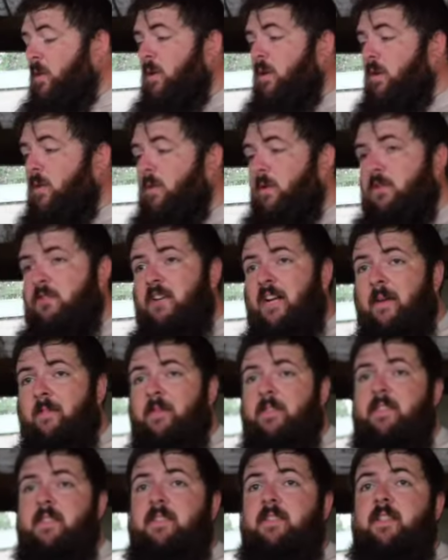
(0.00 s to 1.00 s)
when
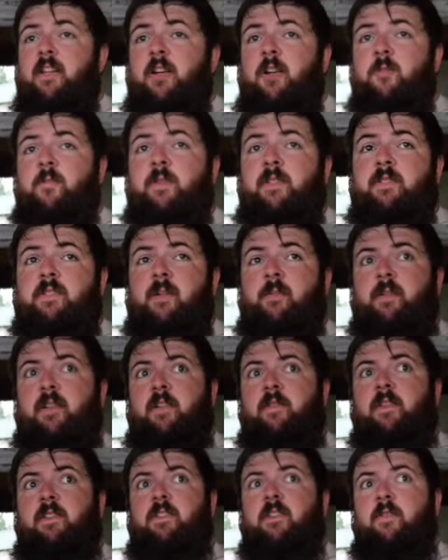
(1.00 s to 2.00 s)
trapping season opens, I
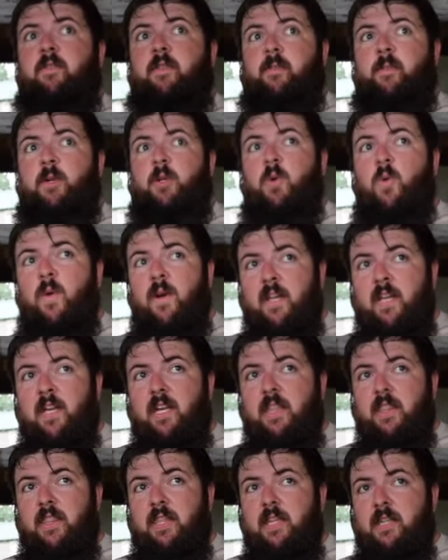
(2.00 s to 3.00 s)
believe it's November
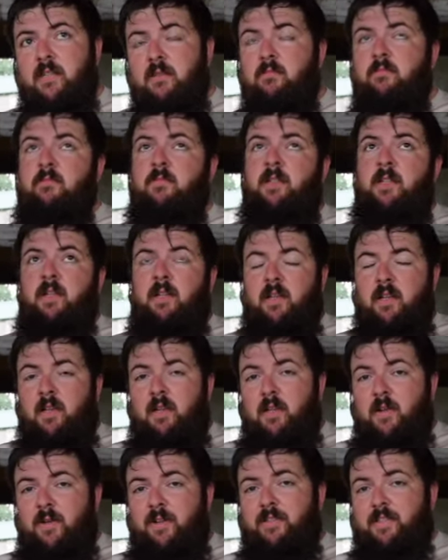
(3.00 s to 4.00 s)
20th.
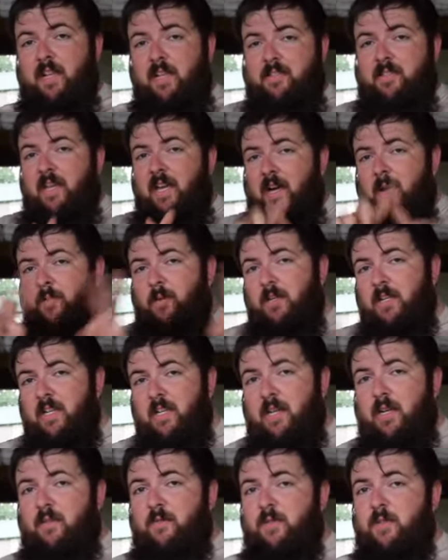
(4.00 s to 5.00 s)
The reason I say I
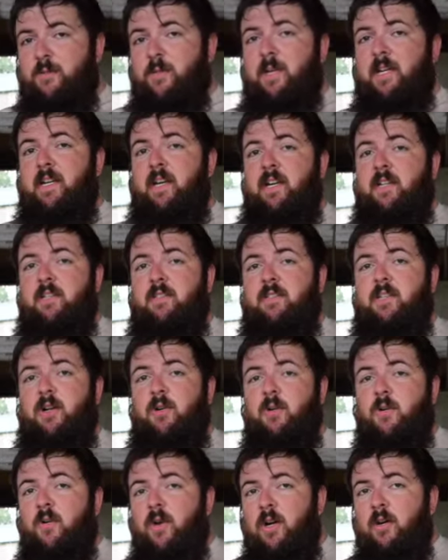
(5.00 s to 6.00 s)
believe is because,
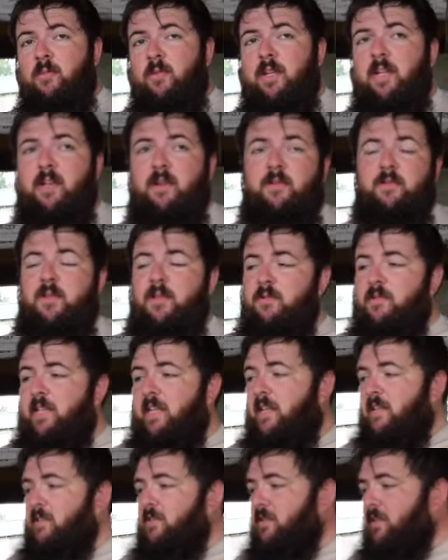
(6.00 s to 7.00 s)
don't quote me, don't use
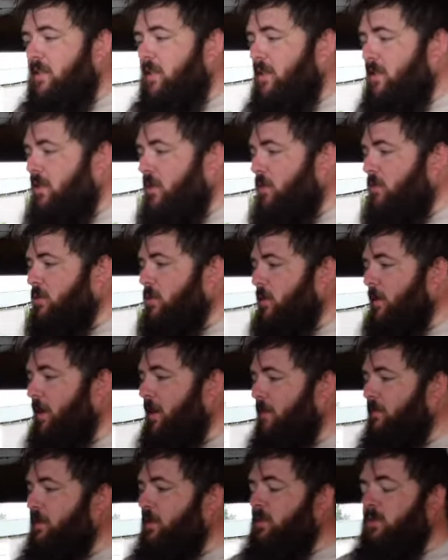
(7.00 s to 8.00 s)
that as an excuse for
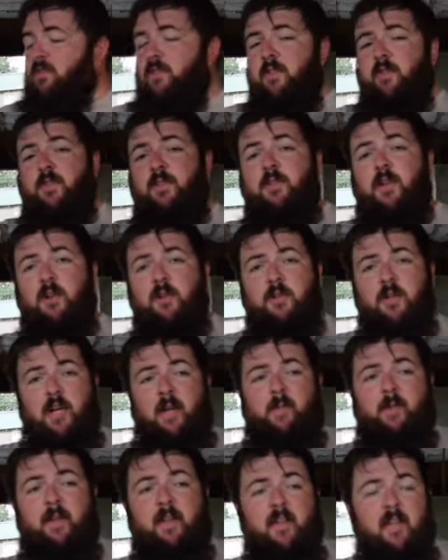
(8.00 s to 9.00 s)
wildlife fisheries if you start
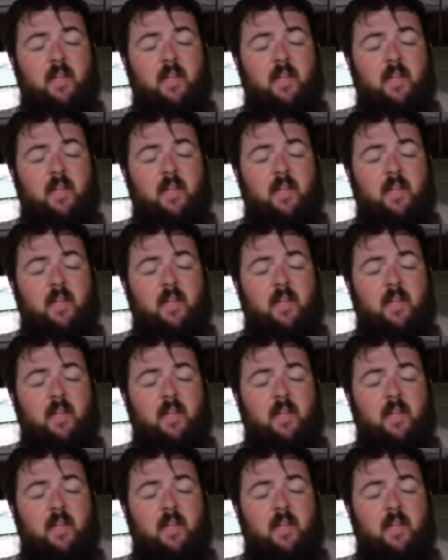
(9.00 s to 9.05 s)
trapping.